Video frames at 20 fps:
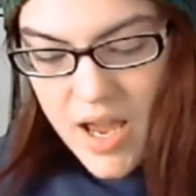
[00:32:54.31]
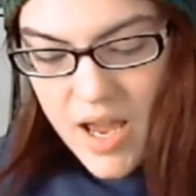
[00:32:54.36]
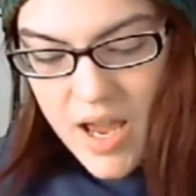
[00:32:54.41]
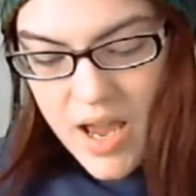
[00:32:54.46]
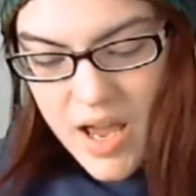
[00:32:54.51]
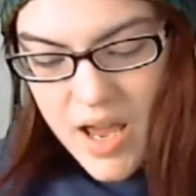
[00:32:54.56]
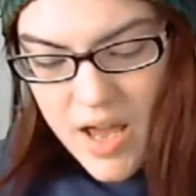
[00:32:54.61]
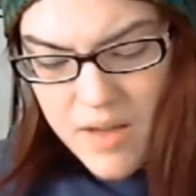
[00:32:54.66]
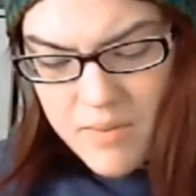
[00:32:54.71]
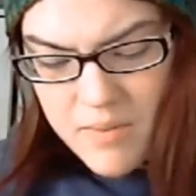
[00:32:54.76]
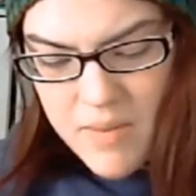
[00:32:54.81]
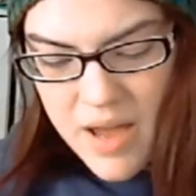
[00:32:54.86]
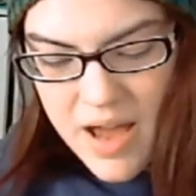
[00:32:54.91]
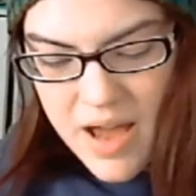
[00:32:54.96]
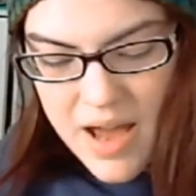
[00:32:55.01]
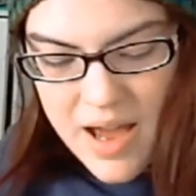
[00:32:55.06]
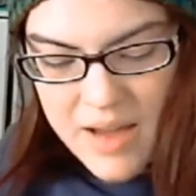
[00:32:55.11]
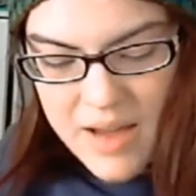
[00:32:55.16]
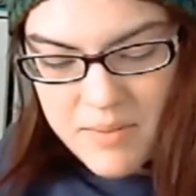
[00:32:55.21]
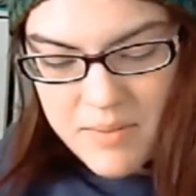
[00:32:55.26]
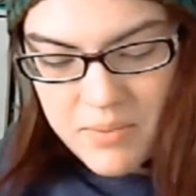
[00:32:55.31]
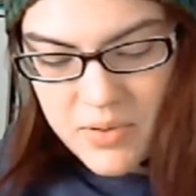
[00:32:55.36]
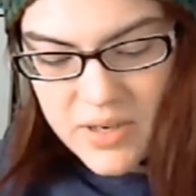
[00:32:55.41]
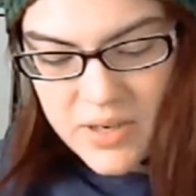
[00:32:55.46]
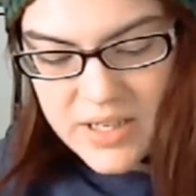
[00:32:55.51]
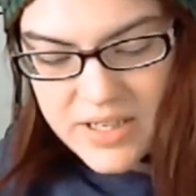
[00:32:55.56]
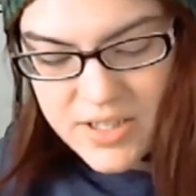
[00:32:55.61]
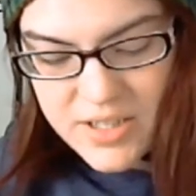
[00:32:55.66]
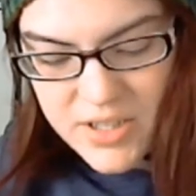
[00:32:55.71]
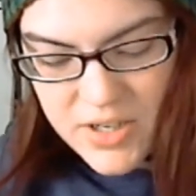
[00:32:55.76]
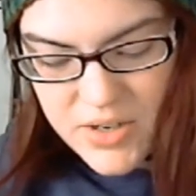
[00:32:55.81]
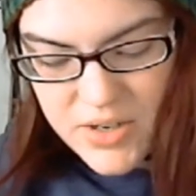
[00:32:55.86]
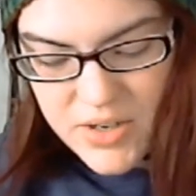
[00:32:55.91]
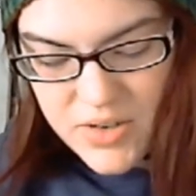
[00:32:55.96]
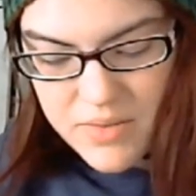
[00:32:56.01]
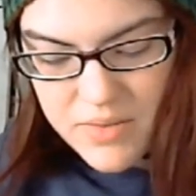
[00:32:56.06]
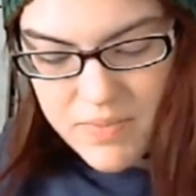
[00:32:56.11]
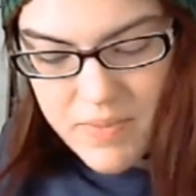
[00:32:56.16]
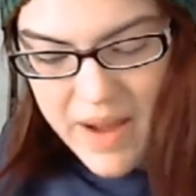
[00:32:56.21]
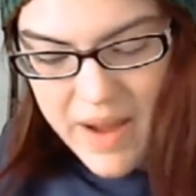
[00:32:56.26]
Um, I'm pretty sure
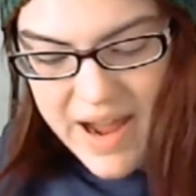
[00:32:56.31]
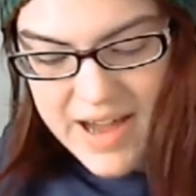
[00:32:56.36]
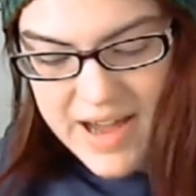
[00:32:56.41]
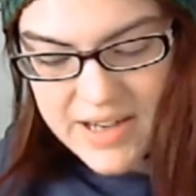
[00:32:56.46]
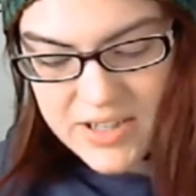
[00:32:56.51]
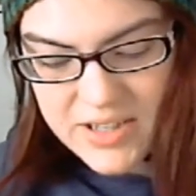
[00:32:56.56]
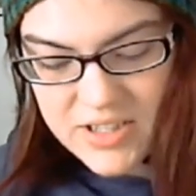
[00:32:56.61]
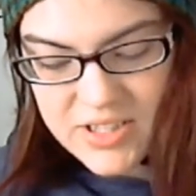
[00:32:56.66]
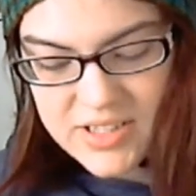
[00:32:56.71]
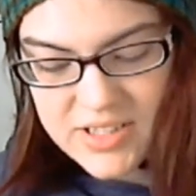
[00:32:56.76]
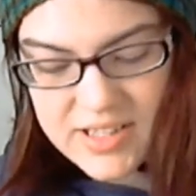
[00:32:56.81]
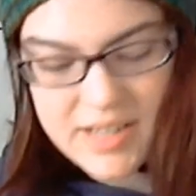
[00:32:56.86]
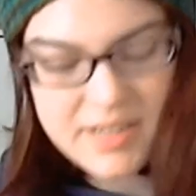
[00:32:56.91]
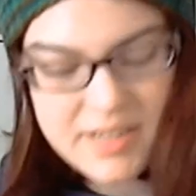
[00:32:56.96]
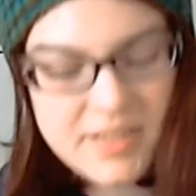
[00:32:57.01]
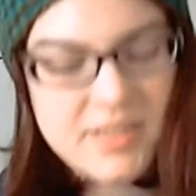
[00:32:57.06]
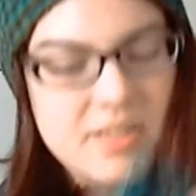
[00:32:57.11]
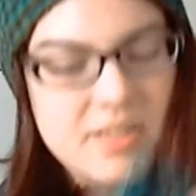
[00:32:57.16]
the pattern says